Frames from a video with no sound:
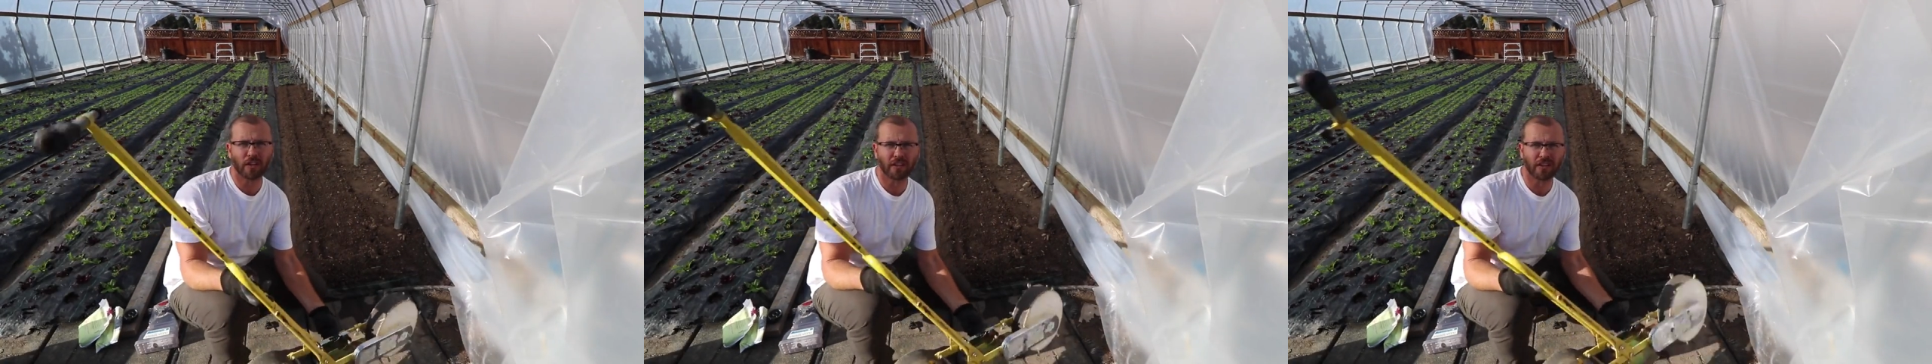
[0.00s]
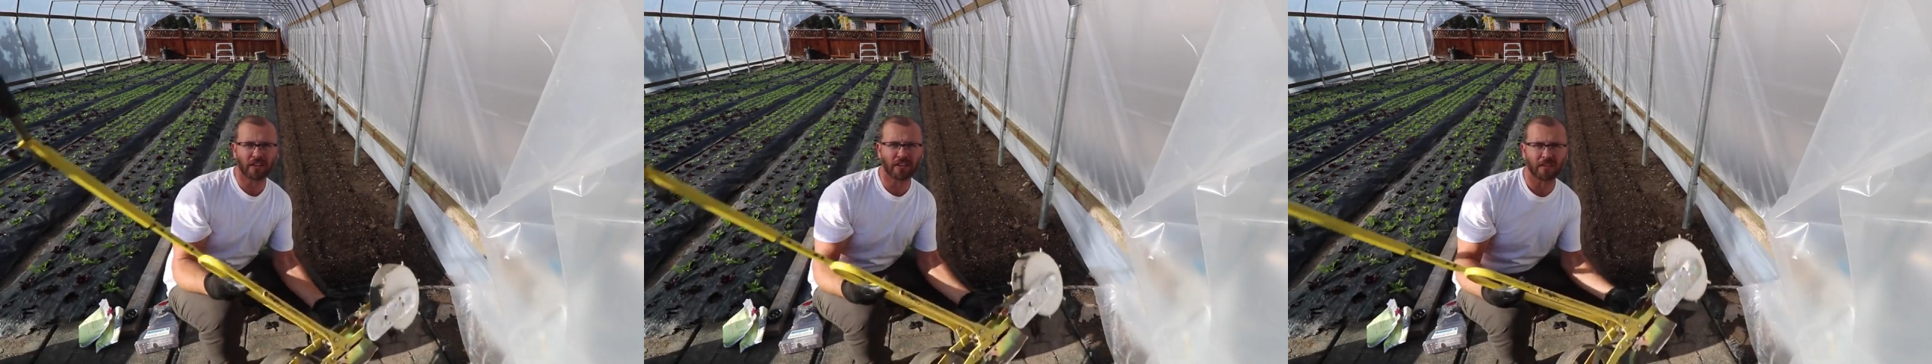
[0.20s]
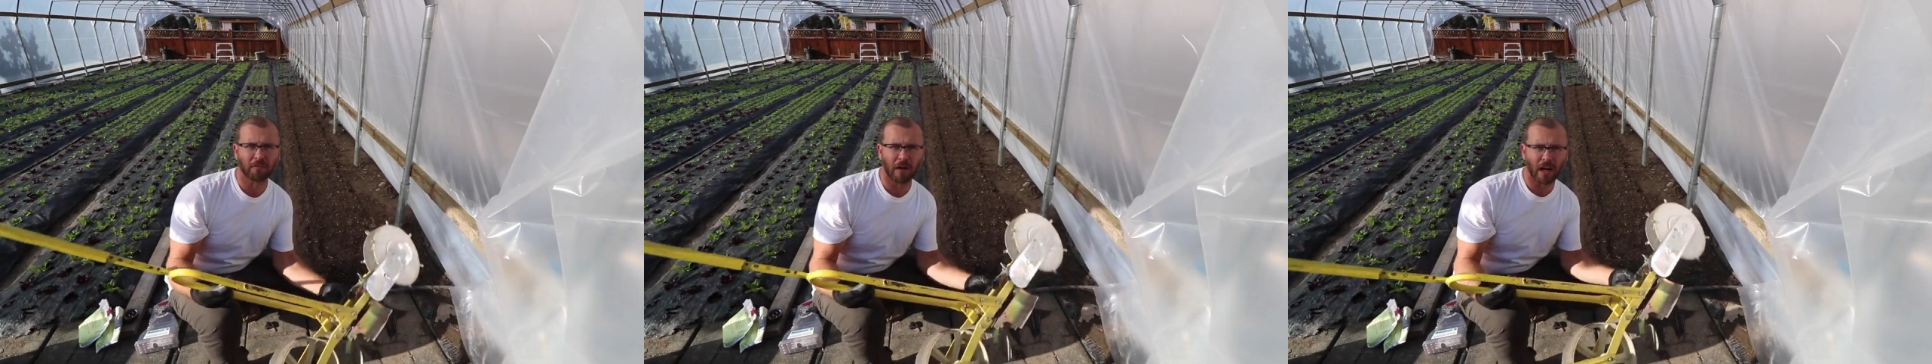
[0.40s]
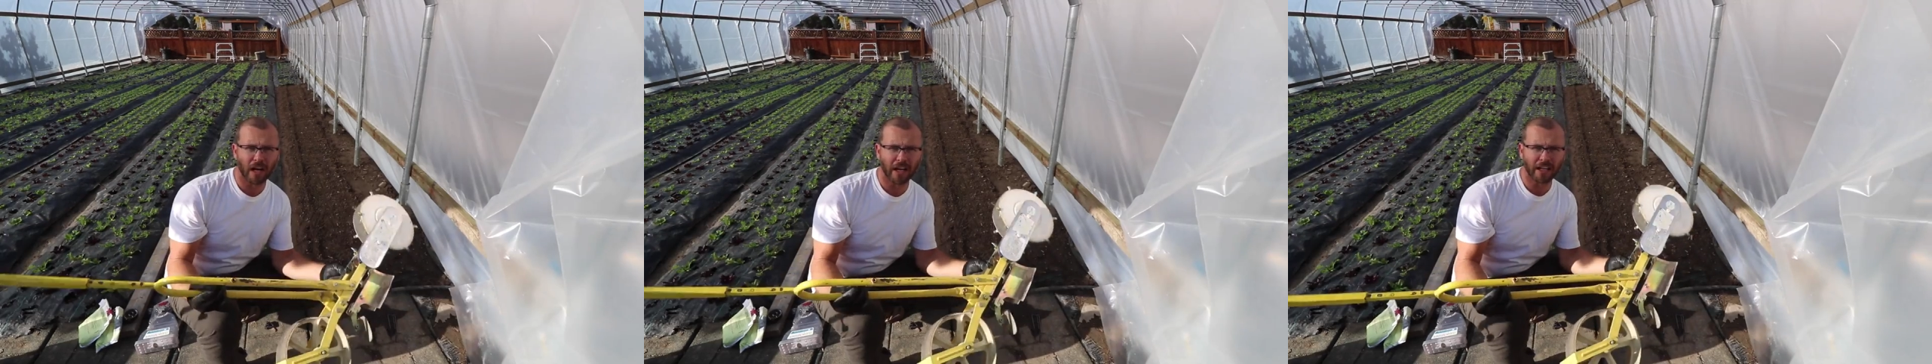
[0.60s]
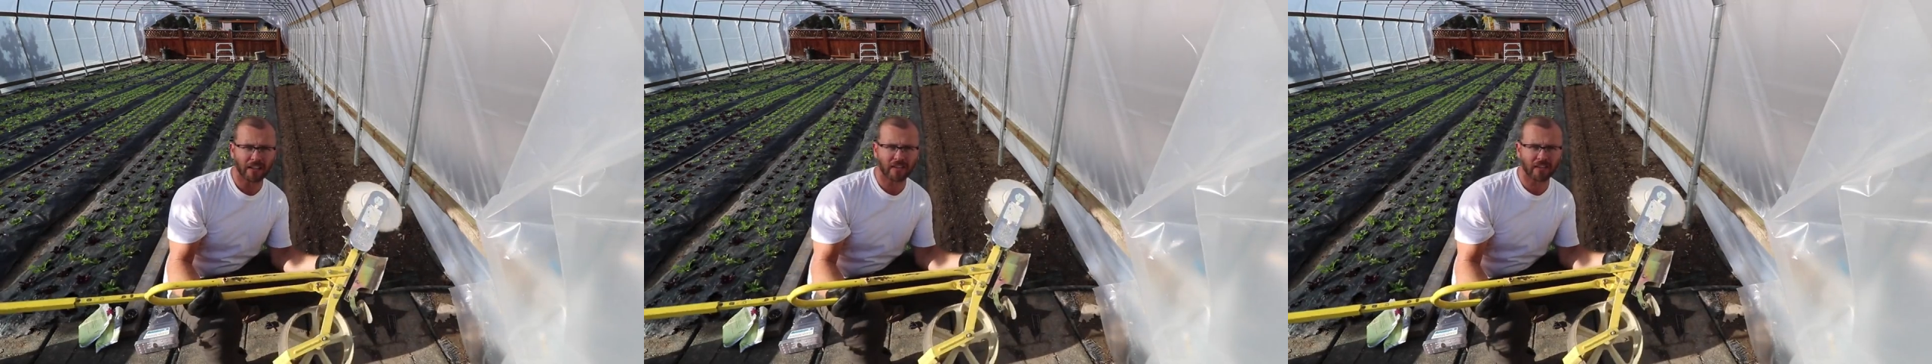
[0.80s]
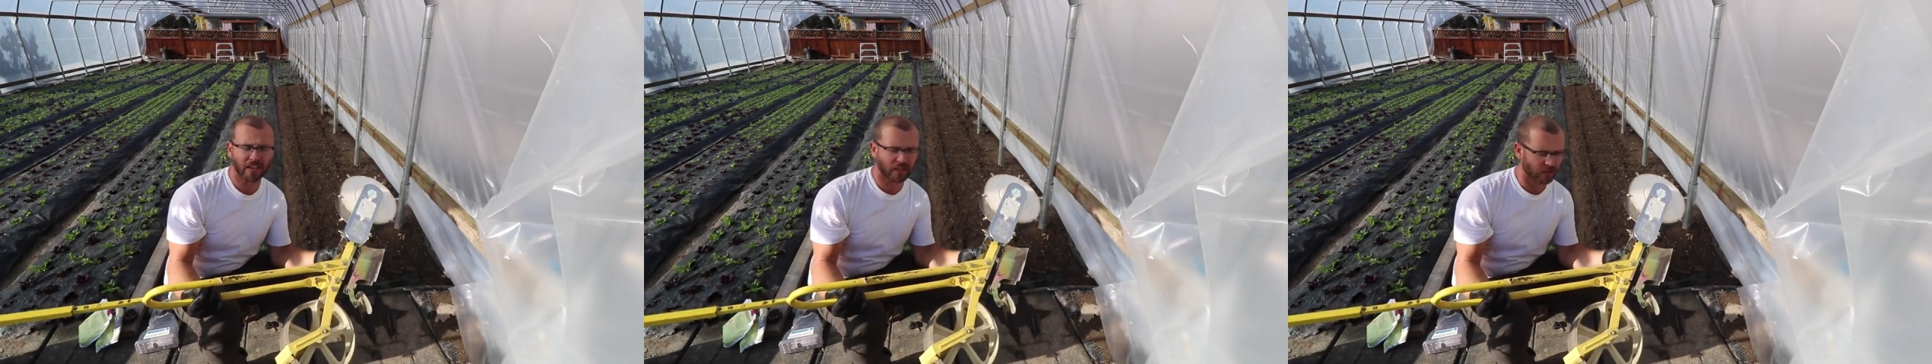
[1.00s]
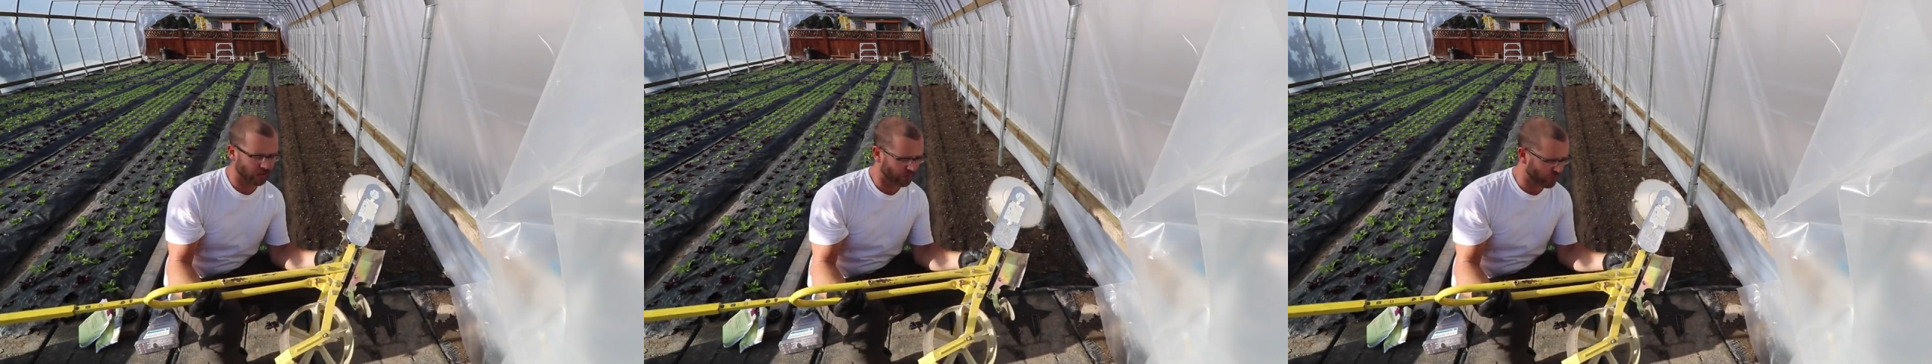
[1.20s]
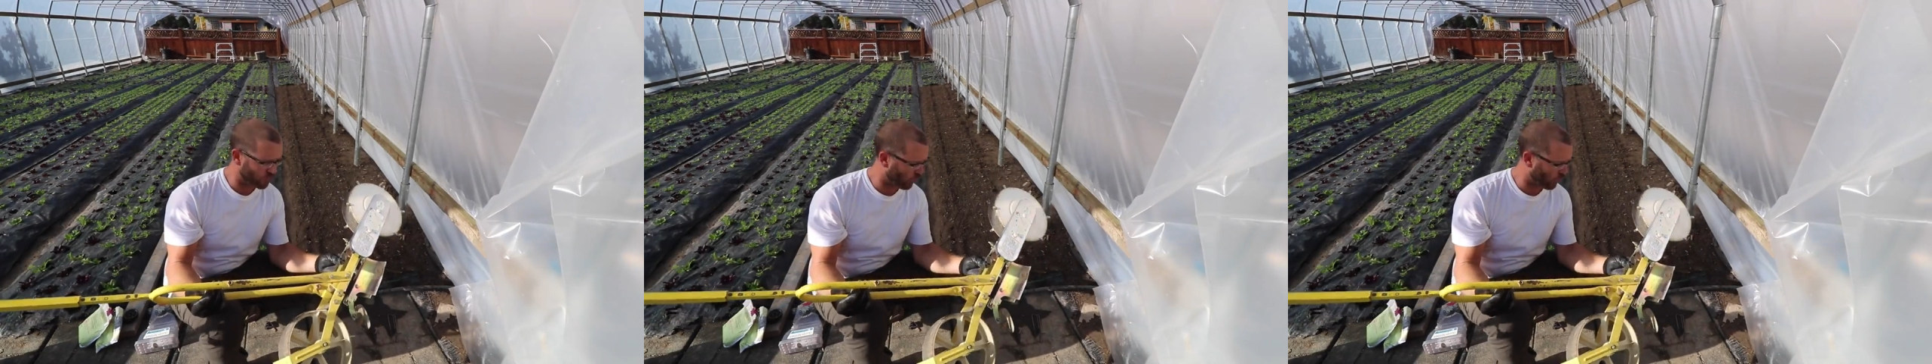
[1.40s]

that this is my seeder of